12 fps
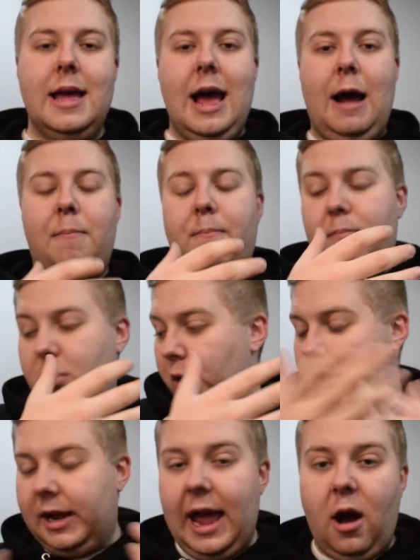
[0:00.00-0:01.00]
I'm going
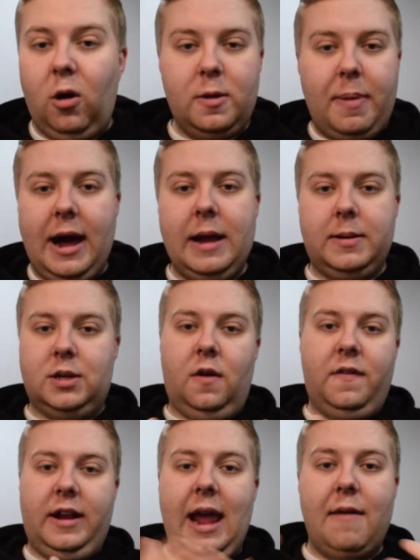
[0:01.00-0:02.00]
to get all the pipes off
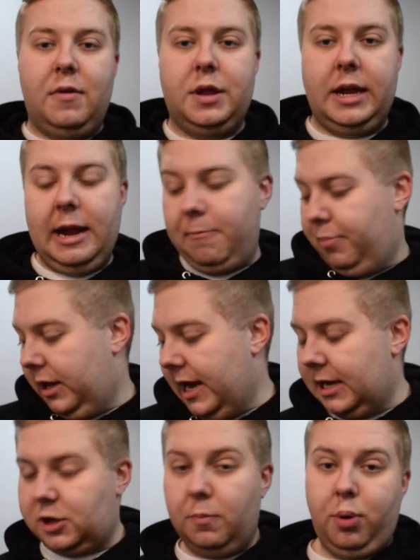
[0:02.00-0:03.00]
and get everything in
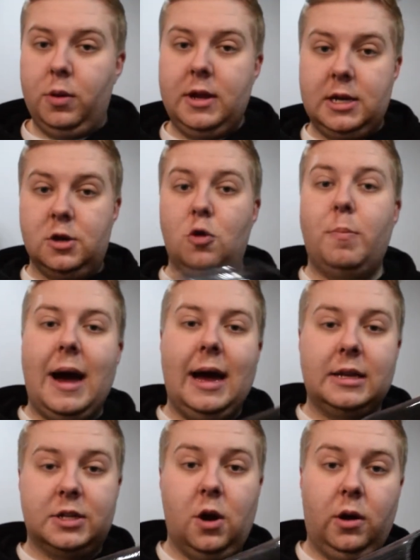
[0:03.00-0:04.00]
place, so put these new
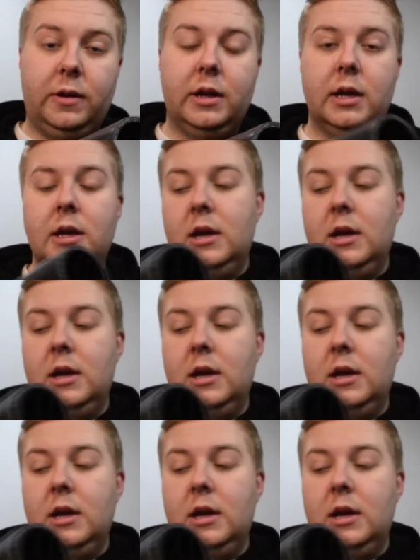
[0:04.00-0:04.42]
parts on,